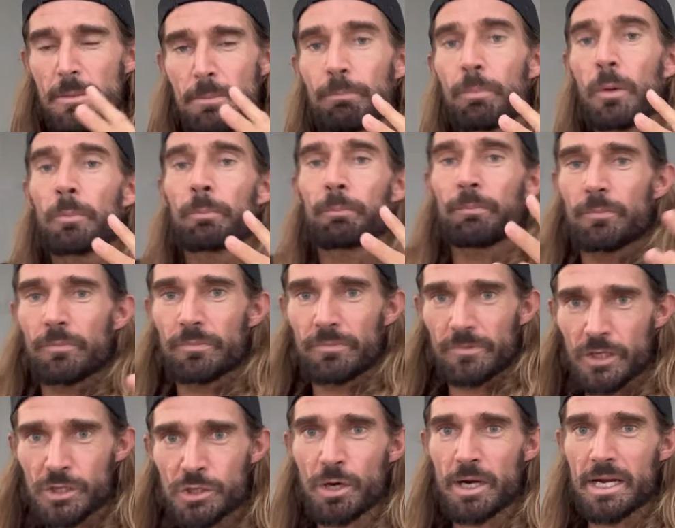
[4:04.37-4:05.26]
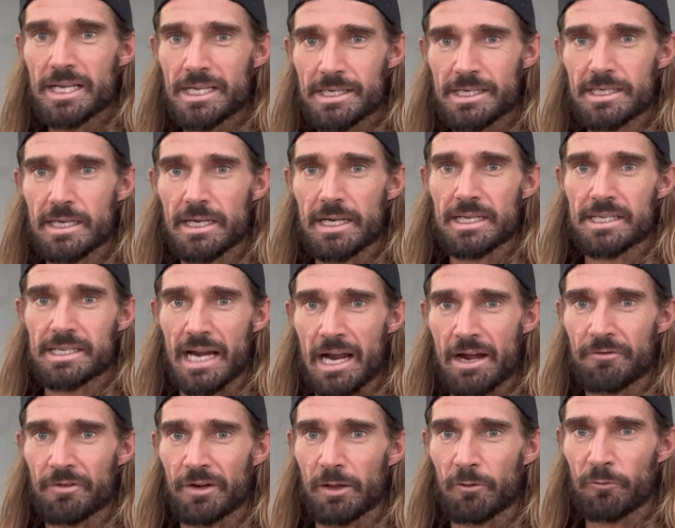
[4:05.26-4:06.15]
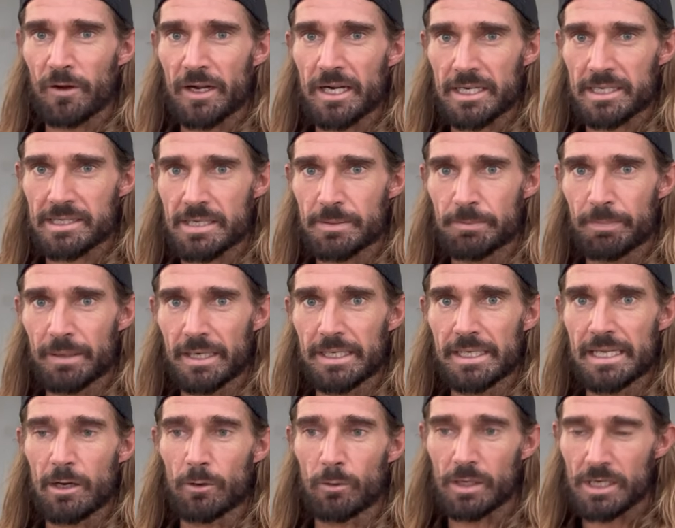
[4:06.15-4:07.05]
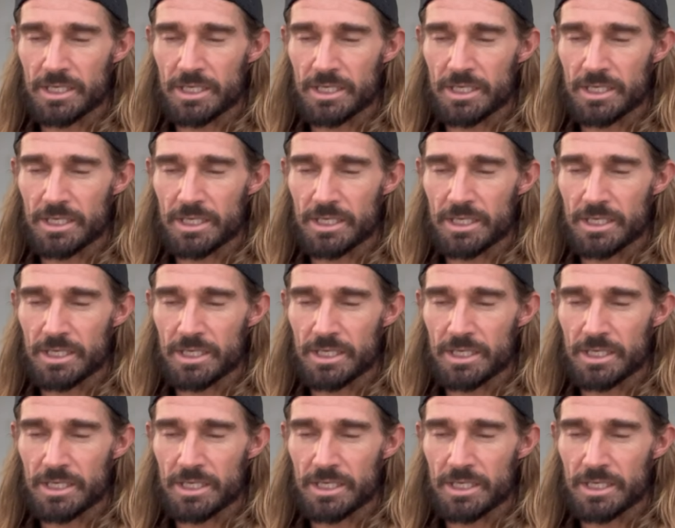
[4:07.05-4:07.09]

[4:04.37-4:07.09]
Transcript: but the training started to have an effect by now,